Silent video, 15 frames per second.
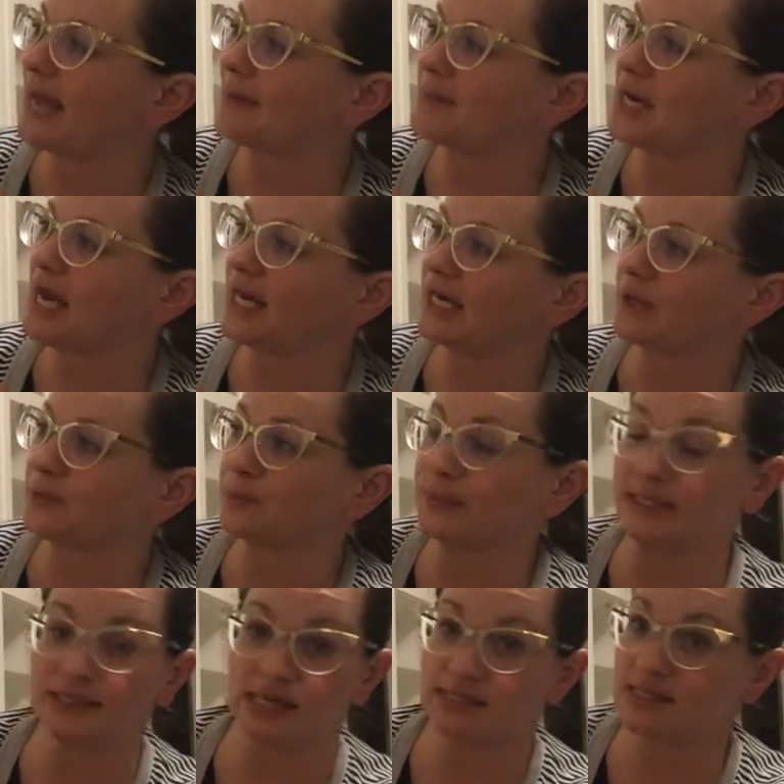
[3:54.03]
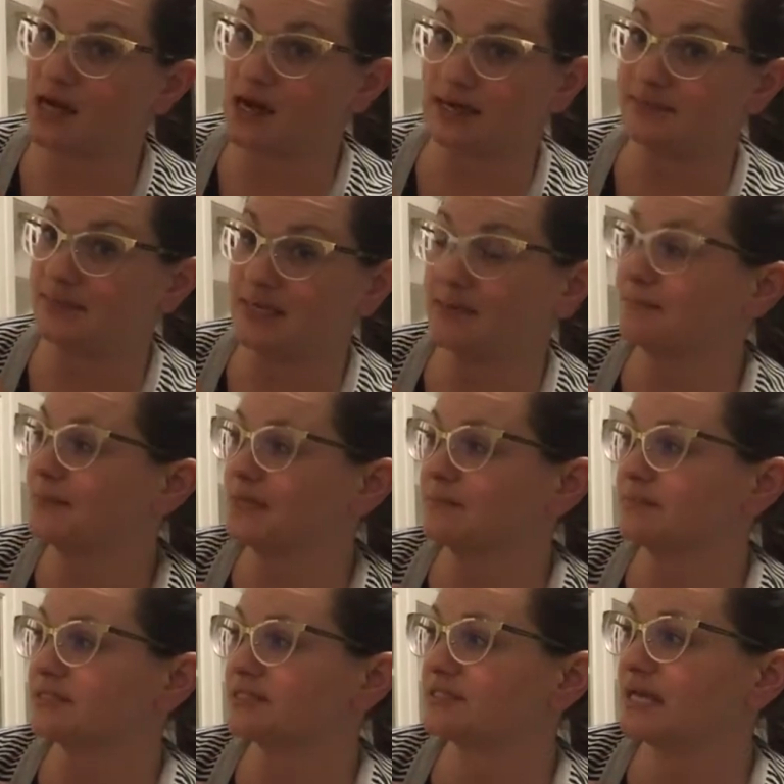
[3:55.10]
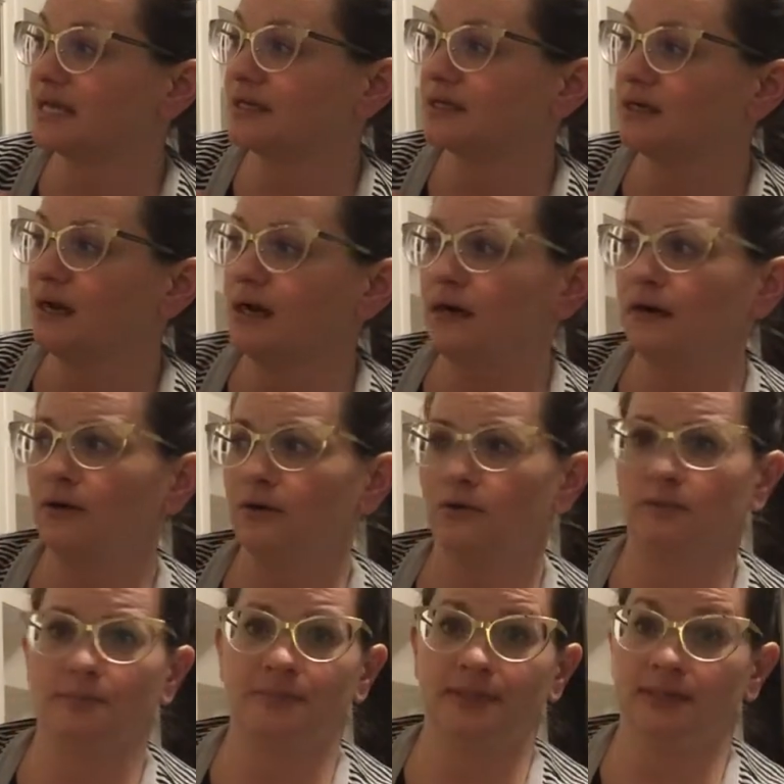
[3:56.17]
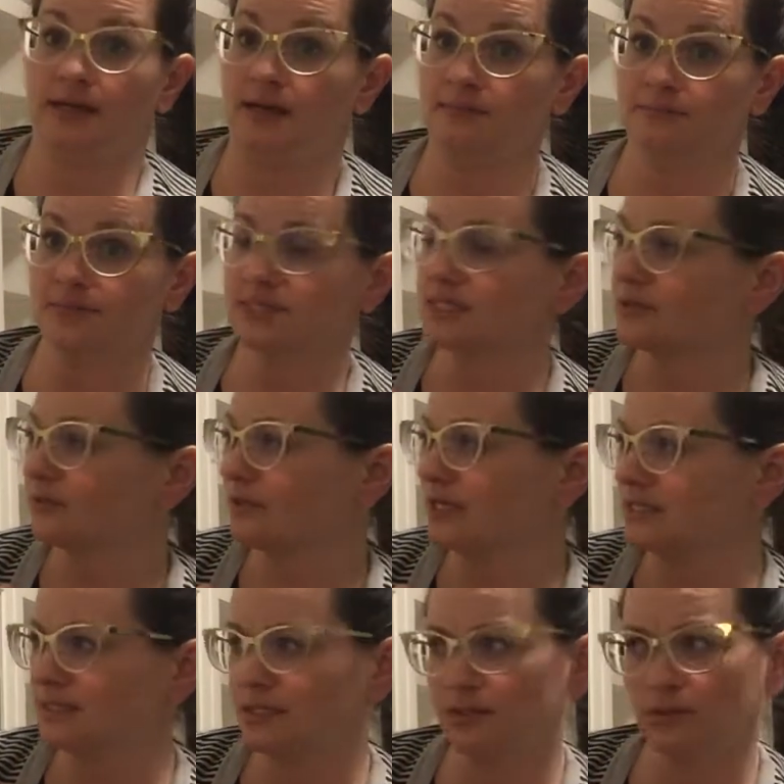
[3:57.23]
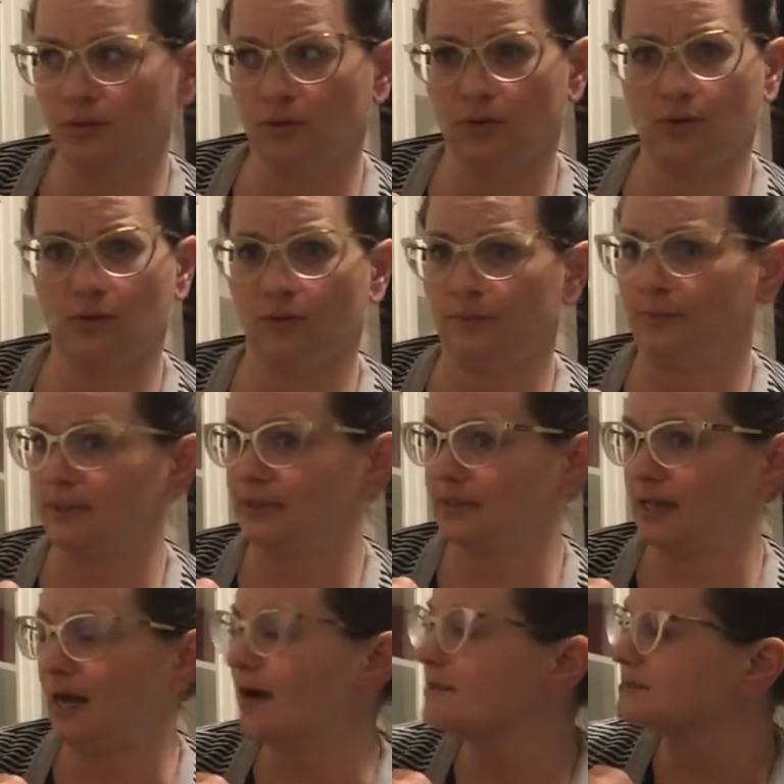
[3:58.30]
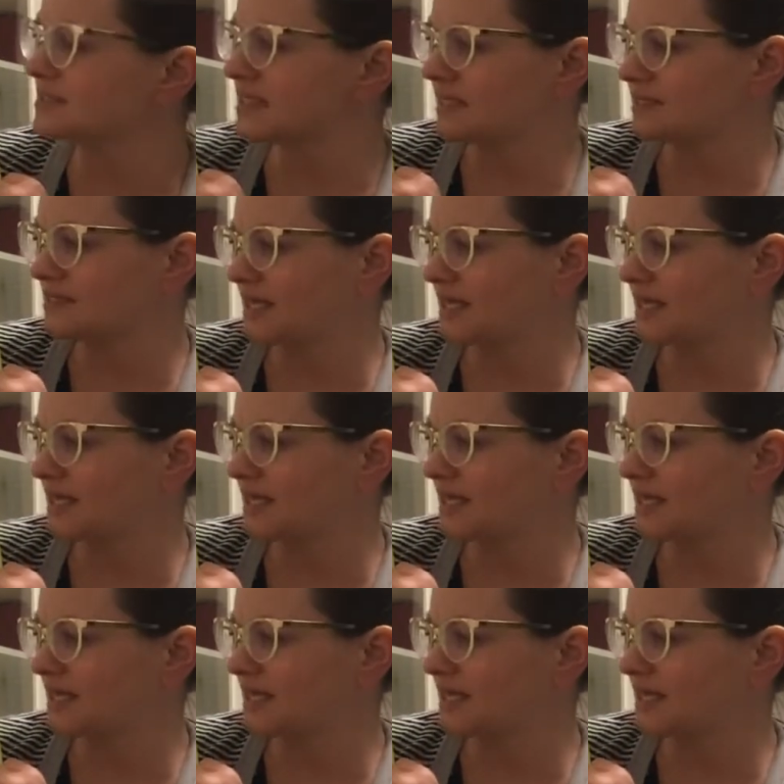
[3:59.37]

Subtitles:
Emma, and I realized I'd made a big mistake. "Oh, Plum," said Gracie. "Oh, Plum," said